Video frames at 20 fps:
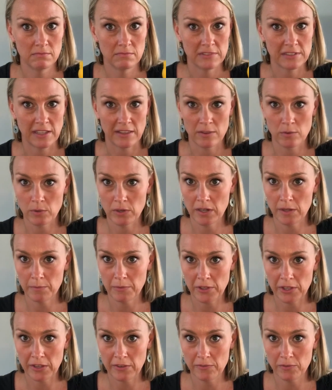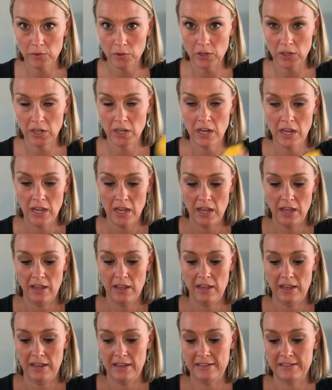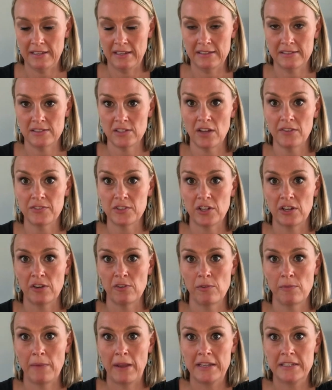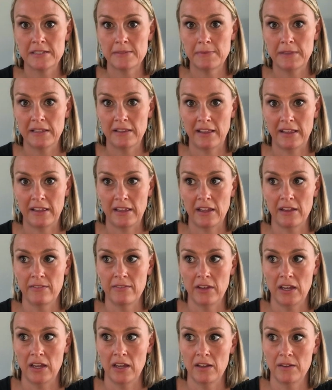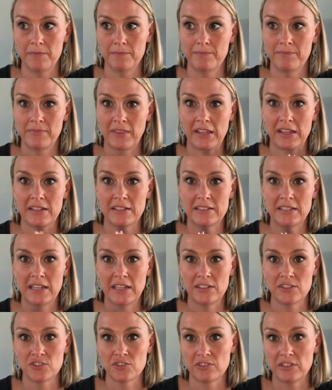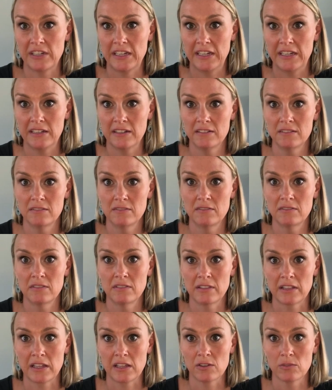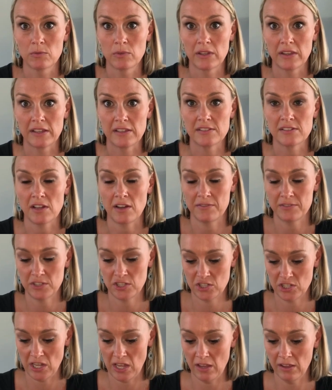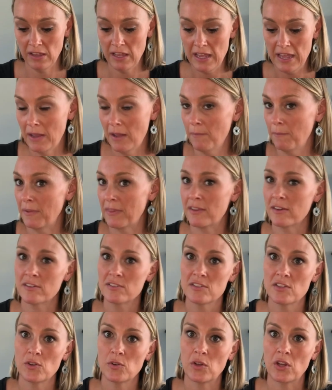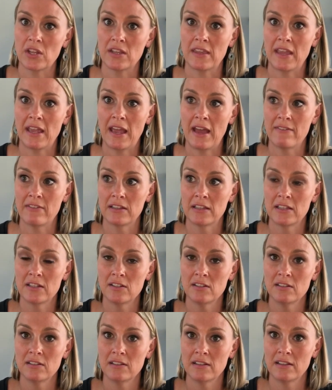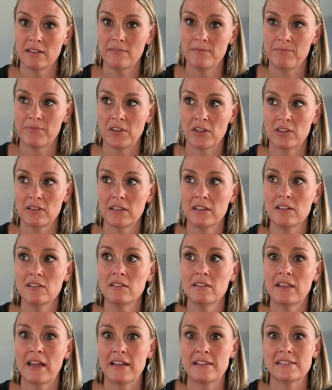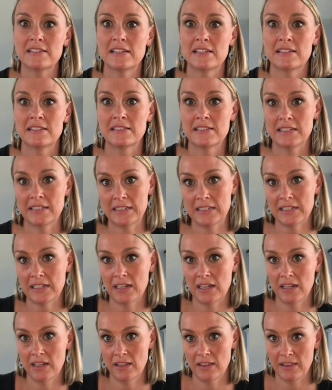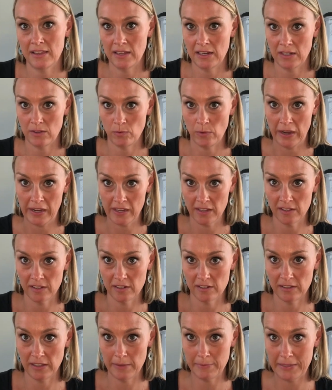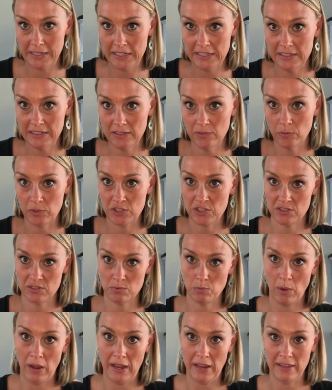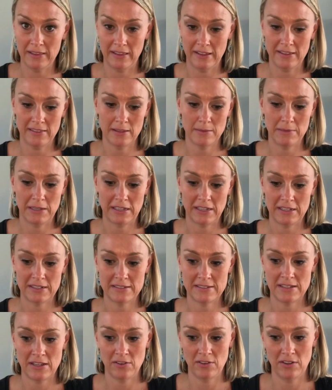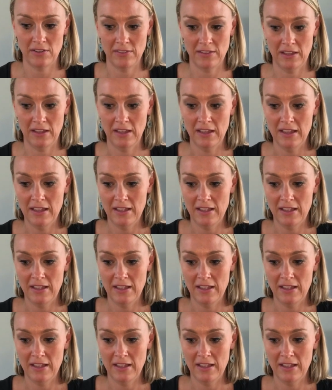Is that the word I'm looking for? It's a softer. It reminds me like of a tangerine, like a really soft shell. But they're so good. They're a little less acidic than a regular lemon, which is why I like them. It cuts down on the